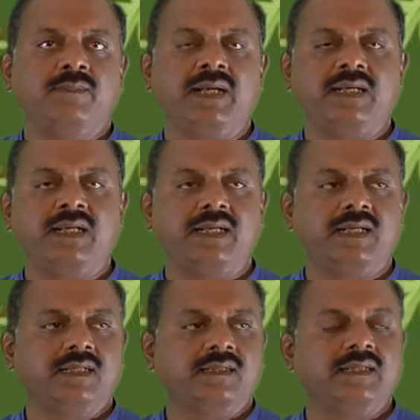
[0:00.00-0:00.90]

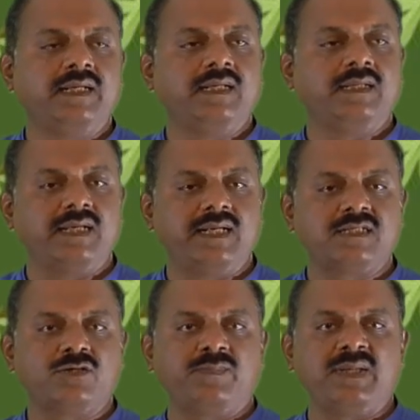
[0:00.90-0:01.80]
Mainly, the
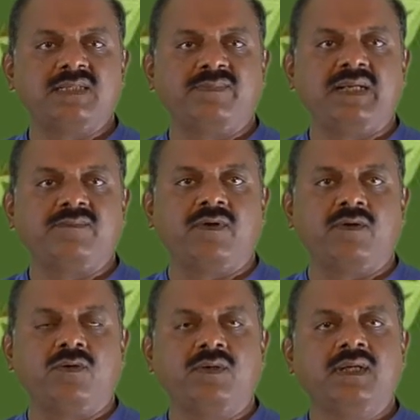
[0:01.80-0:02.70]
SOP is being
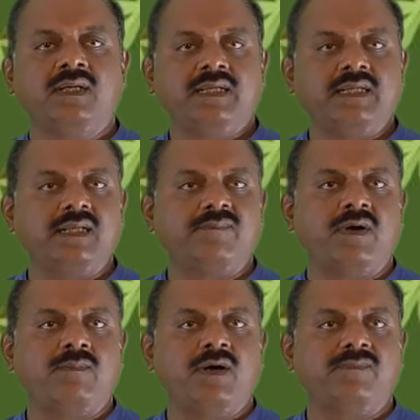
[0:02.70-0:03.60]
followed in the
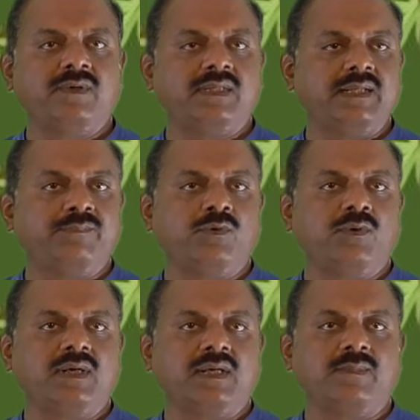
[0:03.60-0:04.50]
form of the
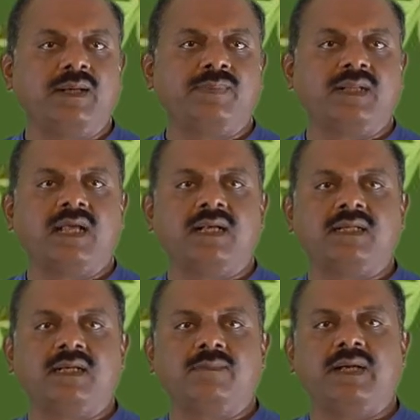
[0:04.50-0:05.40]
Purva Karma, Pradhana
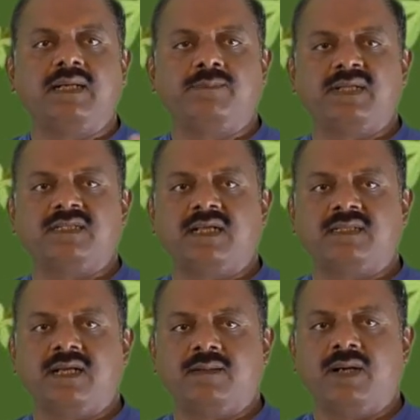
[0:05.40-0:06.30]
Karma and
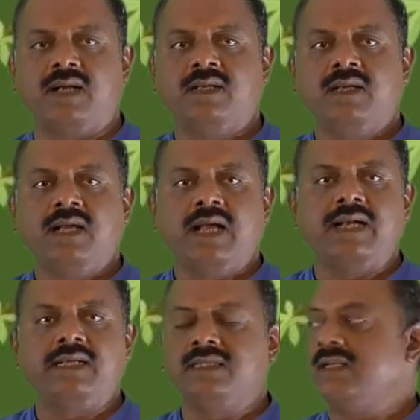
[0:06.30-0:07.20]
Pashat Karma.
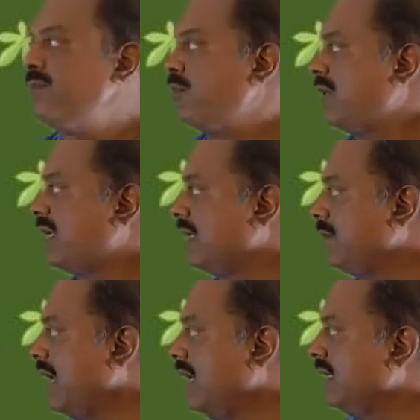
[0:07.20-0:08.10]
And in the Purva
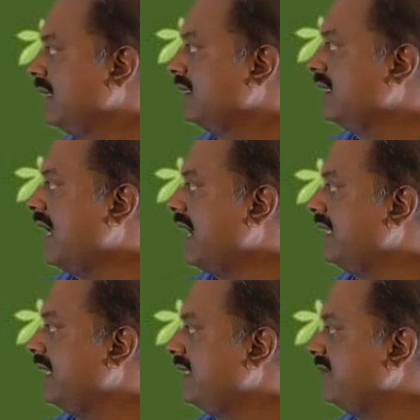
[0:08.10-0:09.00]
Karma, the
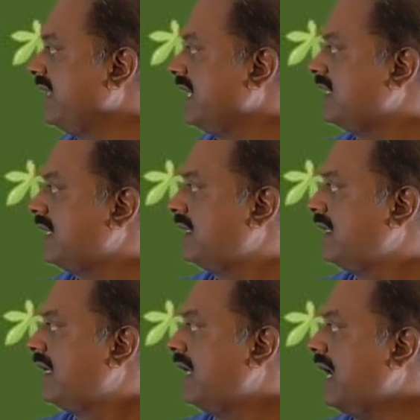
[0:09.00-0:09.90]

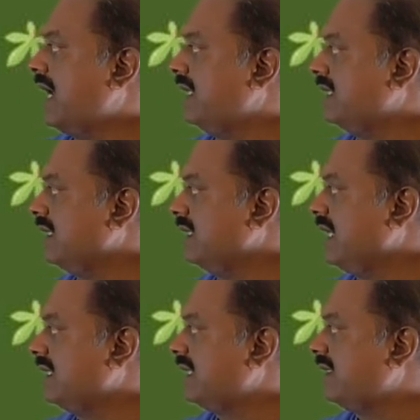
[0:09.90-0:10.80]
identification and
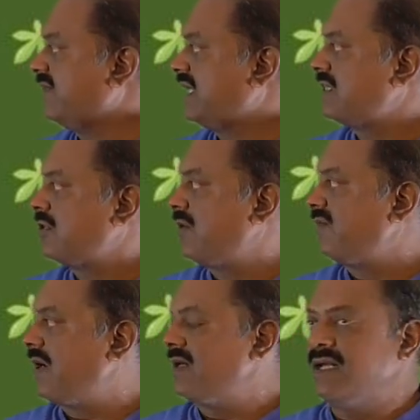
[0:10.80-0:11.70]
the authentication
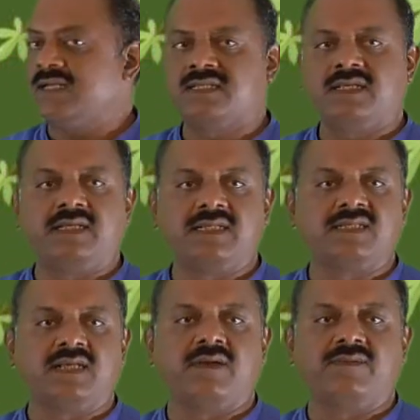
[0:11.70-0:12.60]
of raw drugs, it
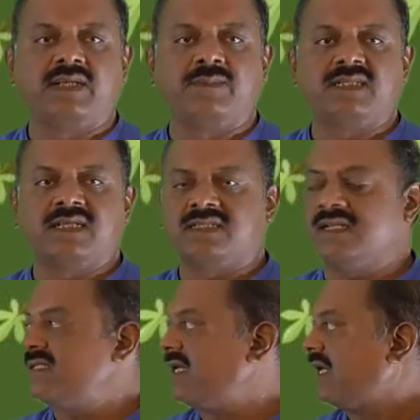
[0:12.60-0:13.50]
is very much
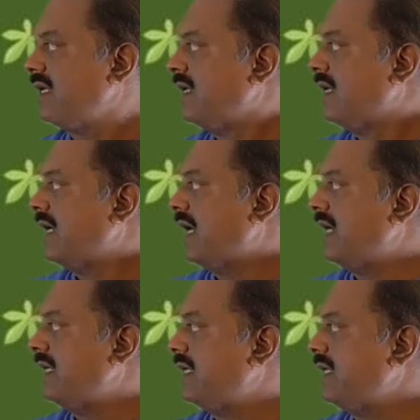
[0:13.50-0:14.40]
essential.
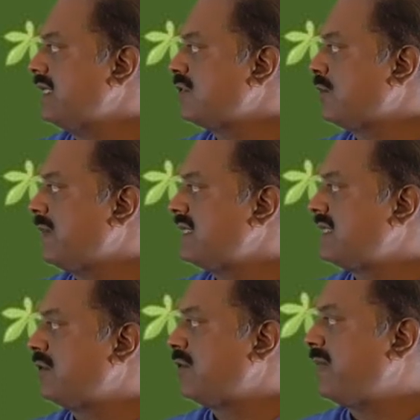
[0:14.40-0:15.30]
And instruments,
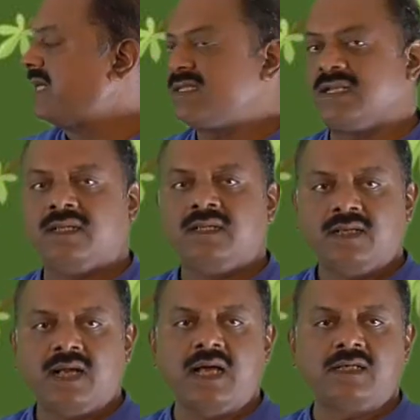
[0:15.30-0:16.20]
equipments
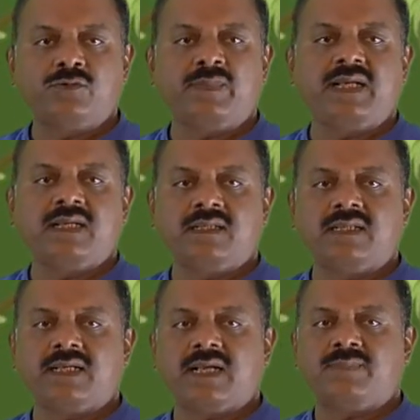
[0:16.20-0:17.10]
are to be
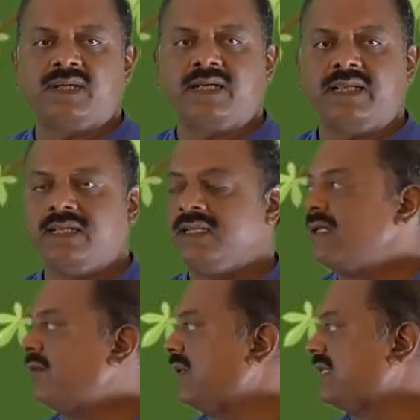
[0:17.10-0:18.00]
kept ready,
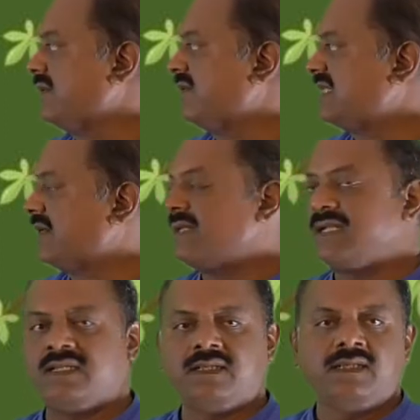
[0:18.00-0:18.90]

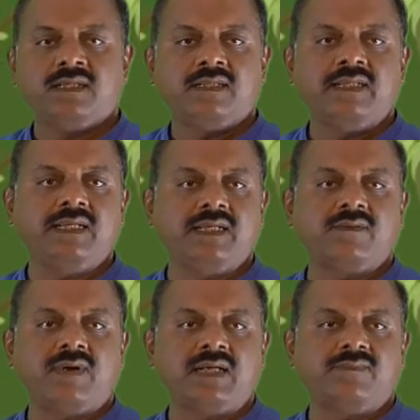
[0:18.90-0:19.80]
whichever the
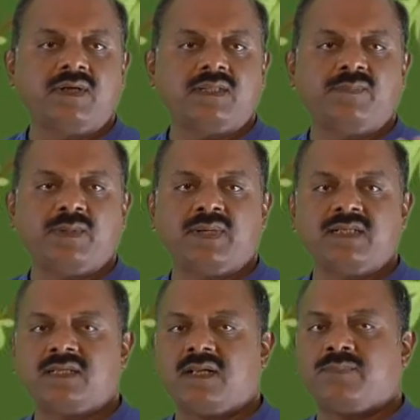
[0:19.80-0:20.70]
required for the
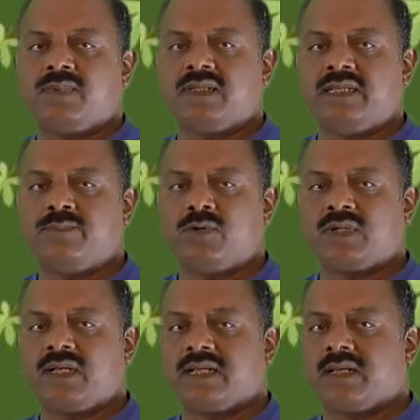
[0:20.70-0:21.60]
preparation of the
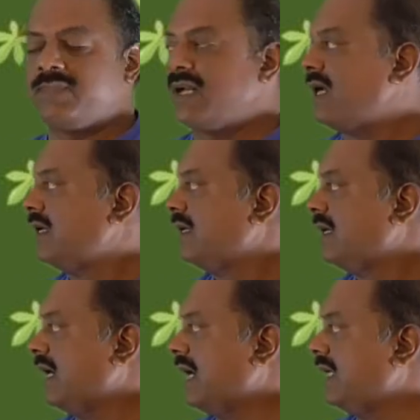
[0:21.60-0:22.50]
Pottali Kalpana.
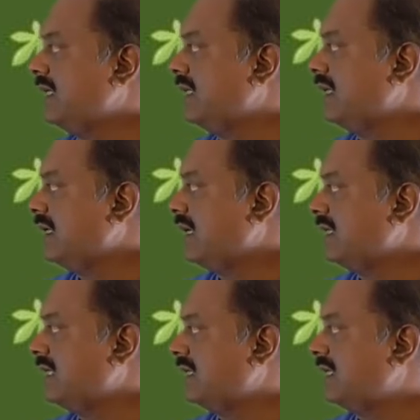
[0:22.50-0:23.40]
And
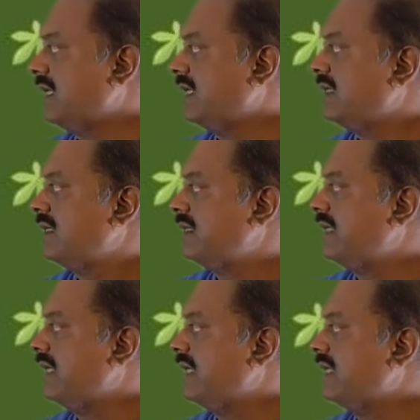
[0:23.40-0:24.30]
other
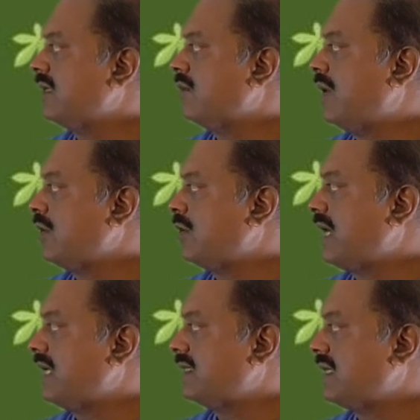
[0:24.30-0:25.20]
the Valuka
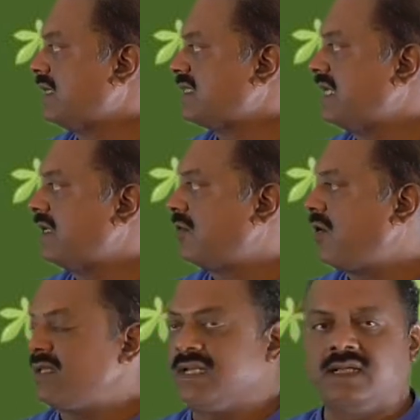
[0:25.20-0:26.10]
Yantra, silk
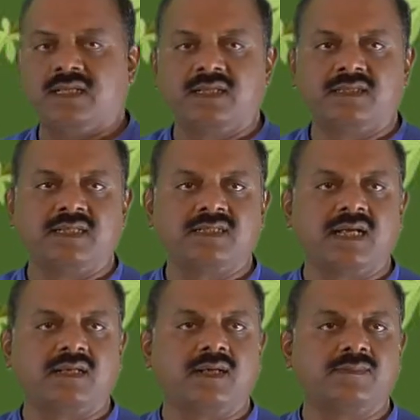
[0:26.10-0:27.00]
cloth and other things
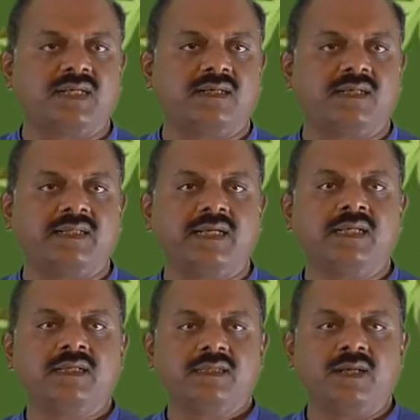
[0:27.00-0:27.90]
are comes under
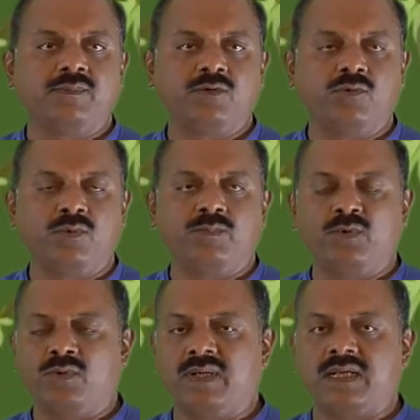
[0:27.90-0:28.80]
the
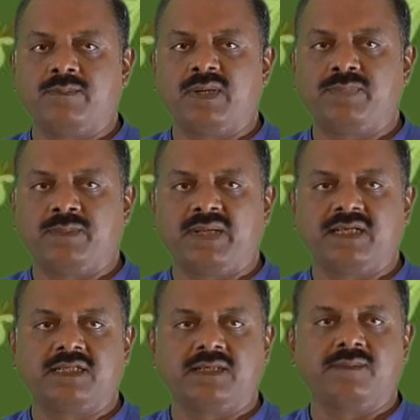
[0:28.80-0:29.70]
Purva Karma
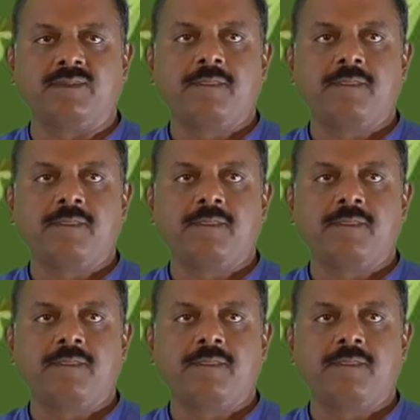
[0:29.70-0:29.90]
preparation.